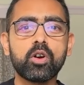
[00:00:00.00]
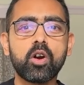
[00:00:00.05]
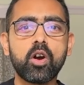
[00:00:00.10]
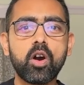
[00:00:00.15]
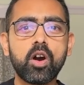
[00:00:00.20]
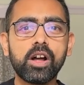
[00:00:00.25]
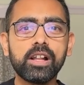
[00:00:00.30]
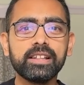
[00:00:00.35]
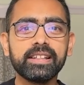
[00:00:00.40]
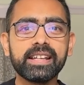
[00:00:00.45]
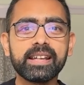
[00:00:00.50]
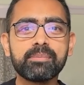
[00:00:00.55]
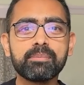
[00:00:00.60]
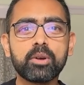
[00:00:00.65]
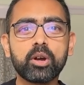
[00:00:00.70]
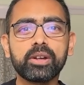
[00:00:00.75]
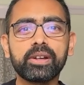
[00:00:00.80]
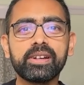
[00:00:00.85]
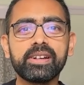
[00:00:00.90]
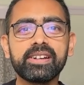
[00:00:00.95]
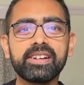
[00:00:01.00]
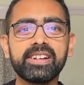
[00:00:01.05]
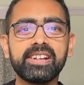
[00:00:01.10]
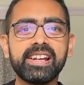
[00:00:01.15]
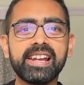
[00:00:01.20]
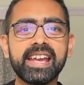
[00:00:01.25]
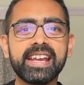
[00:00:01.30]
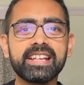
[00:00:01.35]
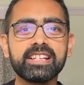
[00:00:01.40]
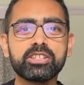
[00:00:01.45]
all the important
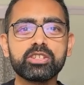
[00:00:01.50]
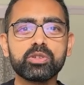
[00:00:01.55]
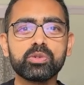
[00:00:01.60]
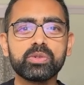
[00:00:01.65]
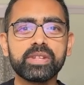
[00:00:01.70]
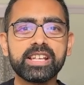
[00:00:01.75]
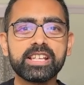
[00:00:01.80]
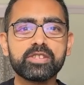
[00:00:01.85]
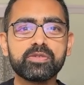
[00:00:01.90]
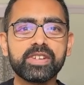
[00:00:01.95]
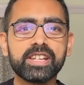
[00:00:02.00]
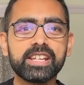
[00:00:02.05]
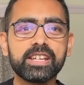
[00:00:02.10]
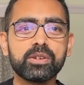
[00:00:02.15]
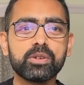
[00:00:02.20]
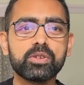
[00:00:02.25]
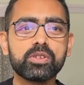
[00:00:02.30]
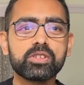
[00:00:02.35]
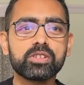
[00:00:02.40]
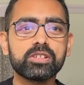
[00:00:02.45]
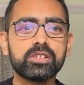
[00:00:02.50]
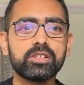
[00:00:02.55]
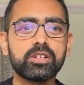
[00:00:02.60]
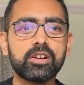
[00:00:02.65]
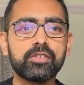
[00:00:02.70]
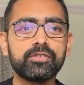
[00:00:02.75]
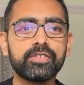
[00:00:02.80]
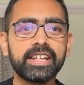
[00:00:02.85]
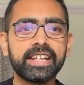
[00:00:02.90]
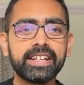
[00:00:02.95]
links to these videos
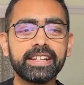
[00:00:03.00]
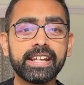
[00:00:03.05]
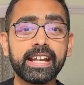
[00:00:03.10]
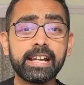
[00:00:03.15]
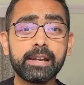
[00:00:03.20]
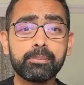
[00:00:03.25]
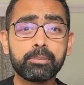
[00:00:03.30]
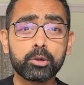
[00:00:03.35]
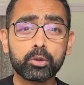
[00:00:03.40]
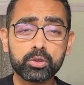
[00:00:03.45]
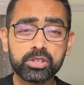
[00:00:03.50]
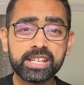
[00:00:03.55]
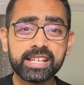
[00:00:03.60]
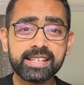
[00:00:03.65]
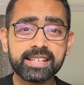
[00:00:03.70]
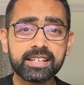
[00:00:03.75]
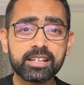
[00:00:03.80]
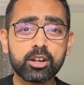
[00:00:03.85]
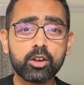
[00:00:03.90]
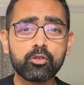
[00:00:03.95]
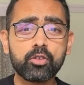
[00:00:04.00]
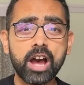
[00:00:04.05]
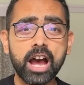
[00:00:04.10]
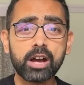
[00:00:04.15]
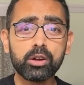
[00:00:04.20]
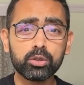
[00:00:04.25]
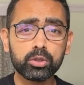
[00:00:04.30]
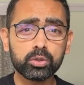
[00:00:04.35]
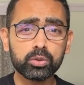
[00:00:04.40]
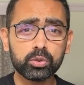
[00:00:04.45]
of detailed procedure of
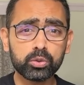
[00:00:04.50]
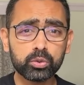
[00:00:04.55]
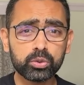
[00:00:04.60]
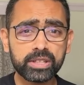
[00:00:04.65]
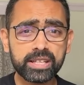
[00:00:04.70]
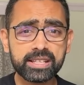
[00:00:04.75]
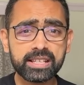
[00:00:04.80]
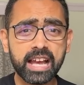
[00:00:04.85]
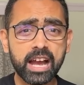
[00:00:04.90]
how to do this,